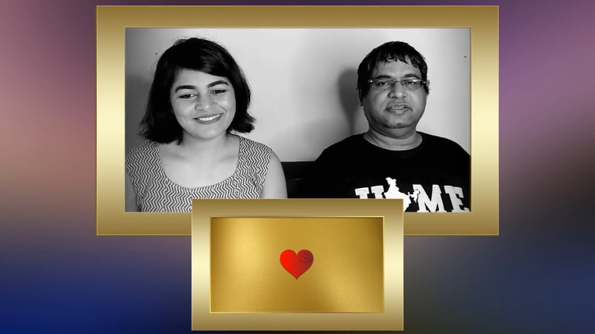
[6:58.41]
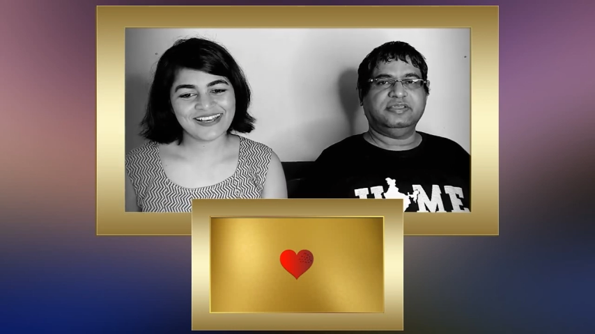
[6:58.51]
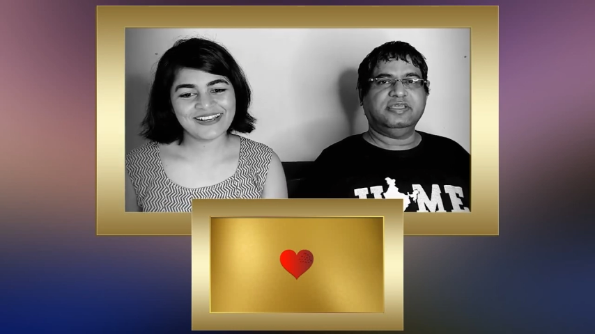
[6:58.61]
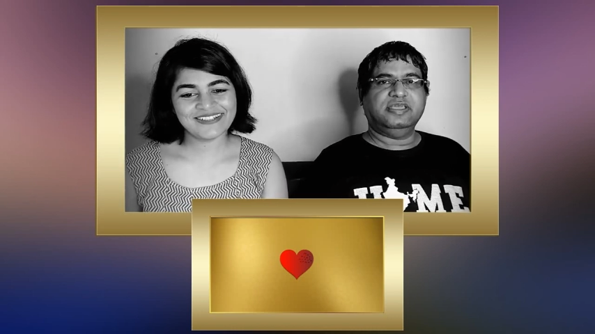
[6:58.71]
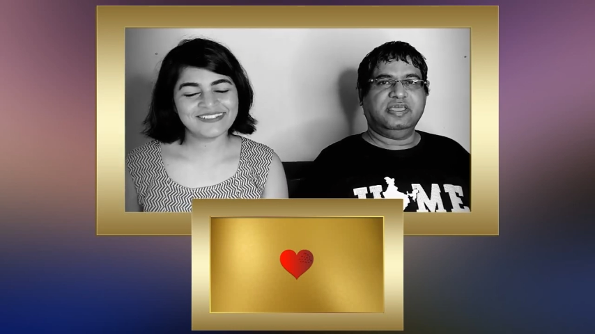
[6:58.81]

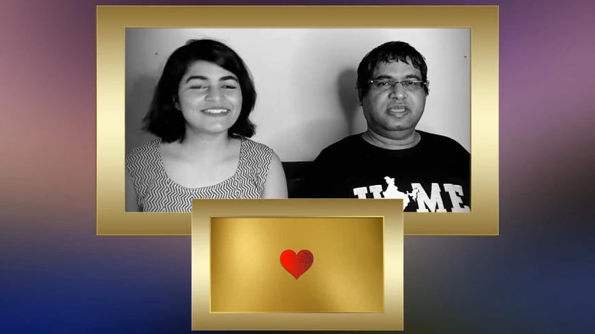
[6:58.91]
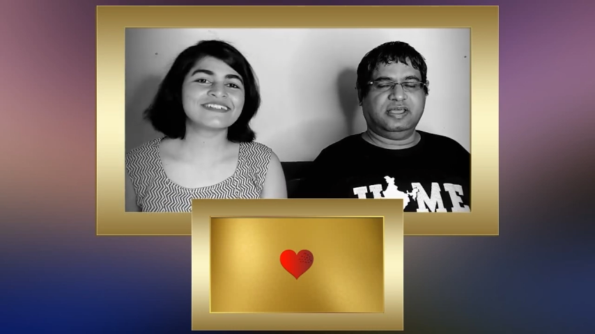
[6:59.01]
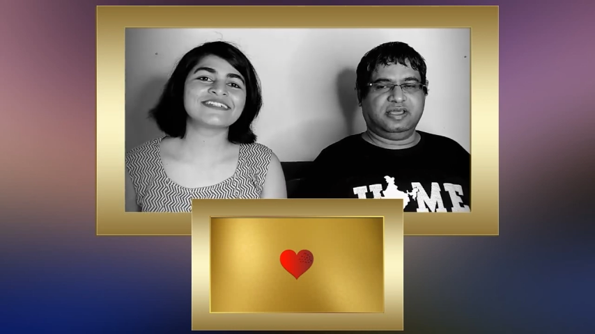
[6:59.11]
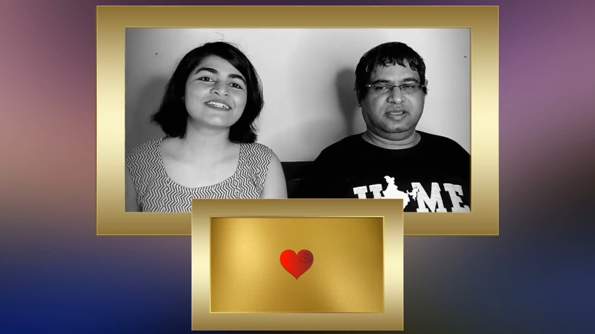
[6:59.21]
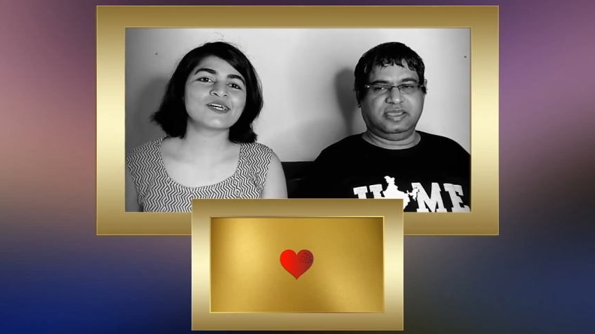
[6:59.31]
Speaker 1: Uh-huh.
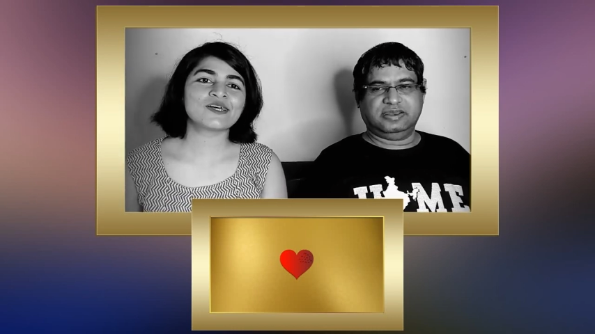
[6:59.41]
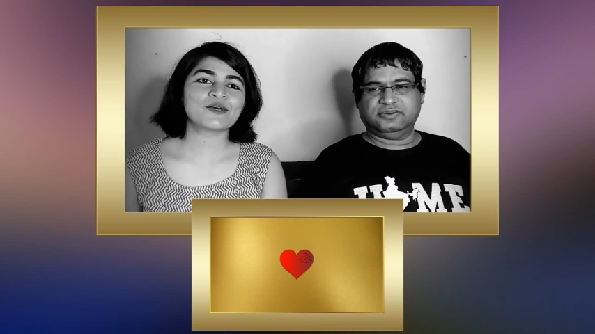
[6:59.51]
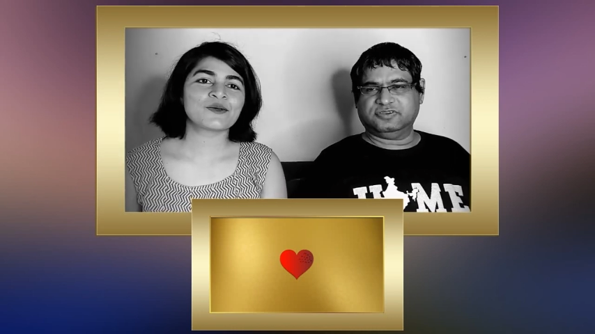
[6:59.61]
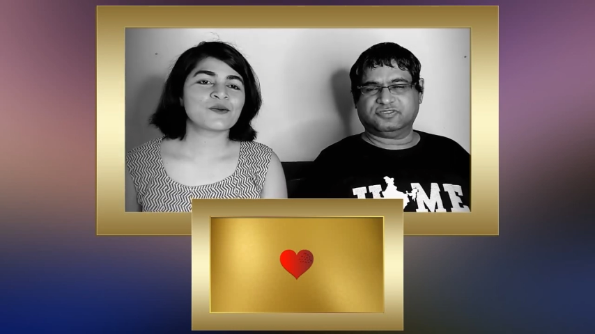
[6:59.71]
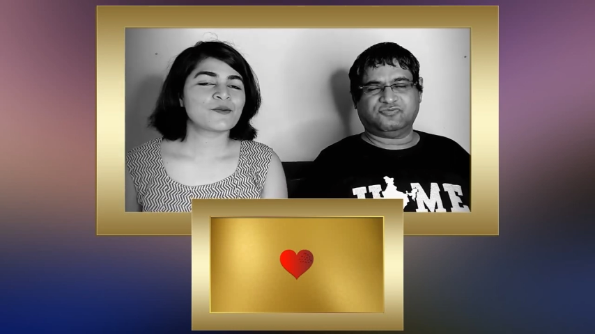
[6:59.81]
Uh, and it
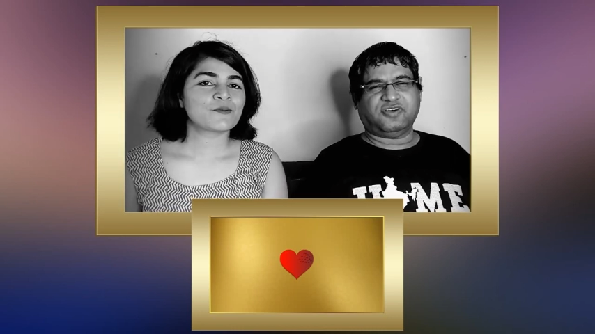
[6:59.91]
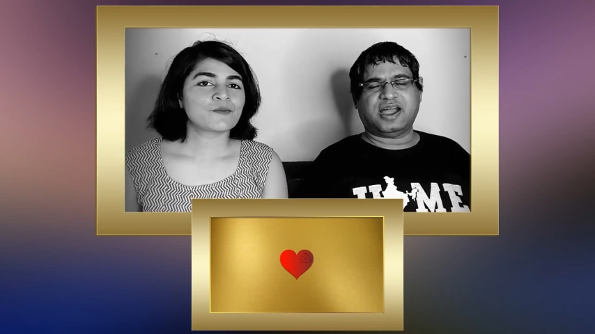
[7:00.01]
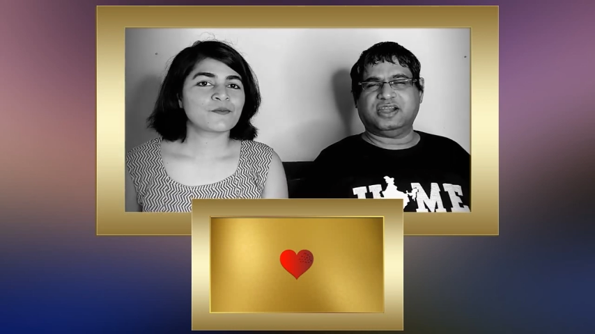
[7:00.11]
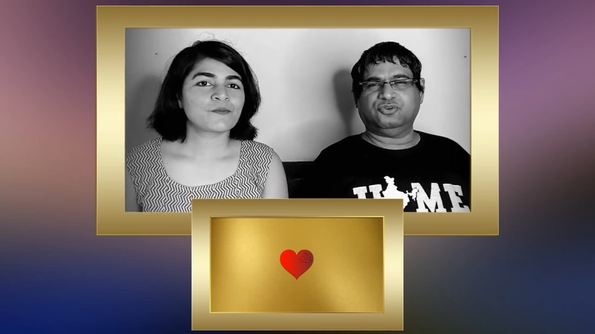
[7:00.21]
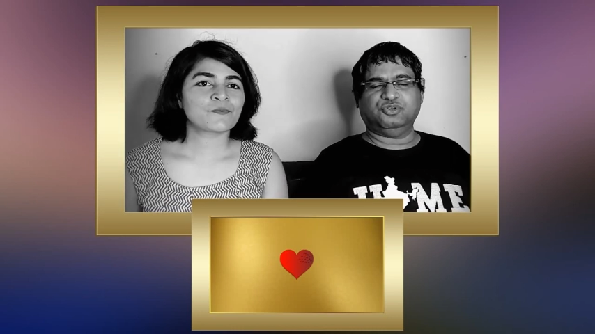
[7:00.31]
was
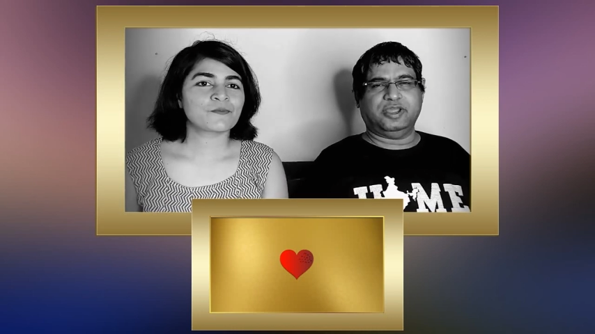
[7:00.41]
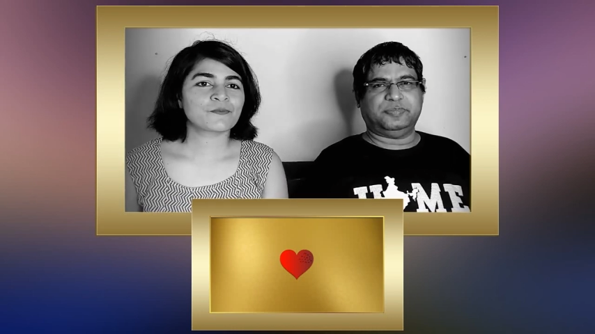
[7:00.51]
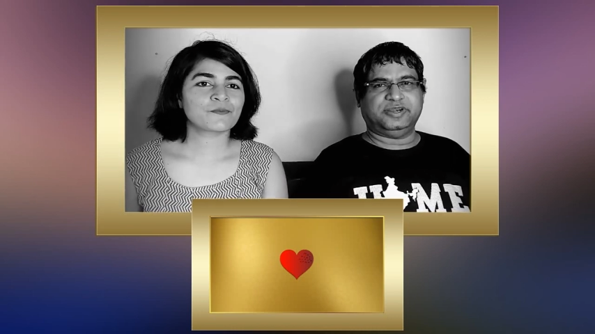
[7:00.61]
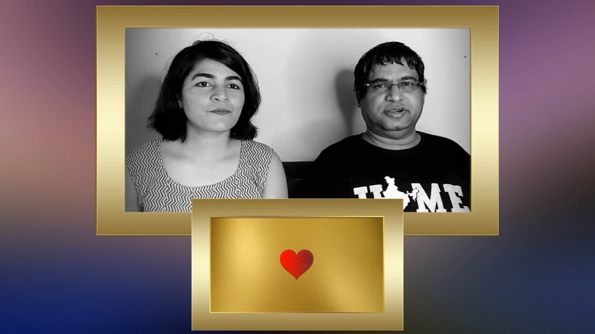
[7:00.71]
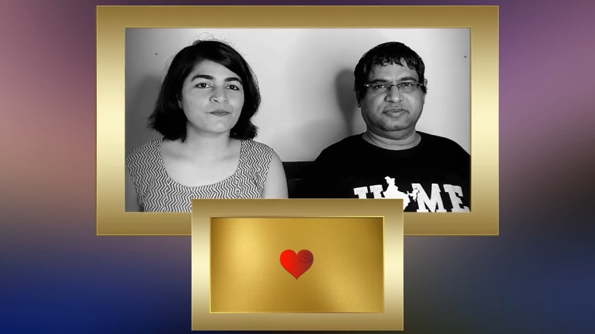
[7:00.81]
far too
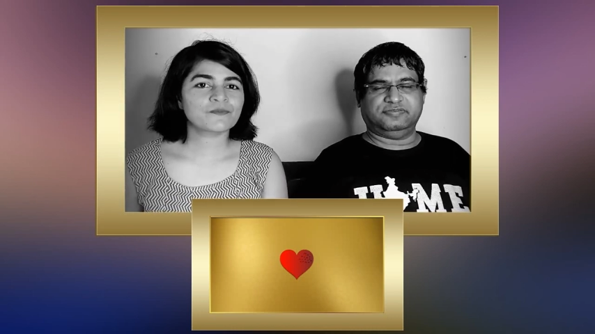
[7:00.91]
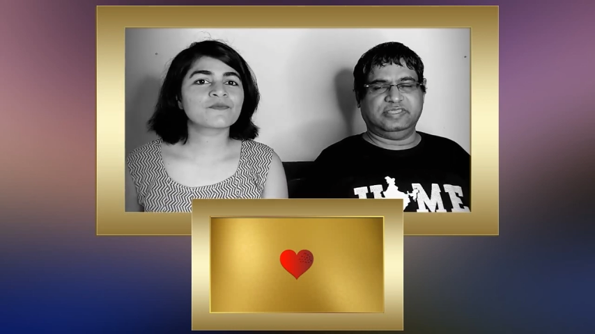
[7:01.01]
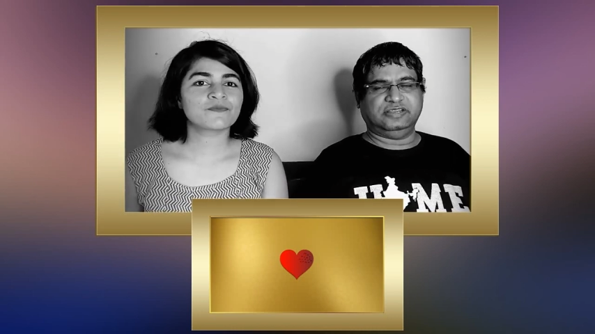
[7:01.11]
repetitive.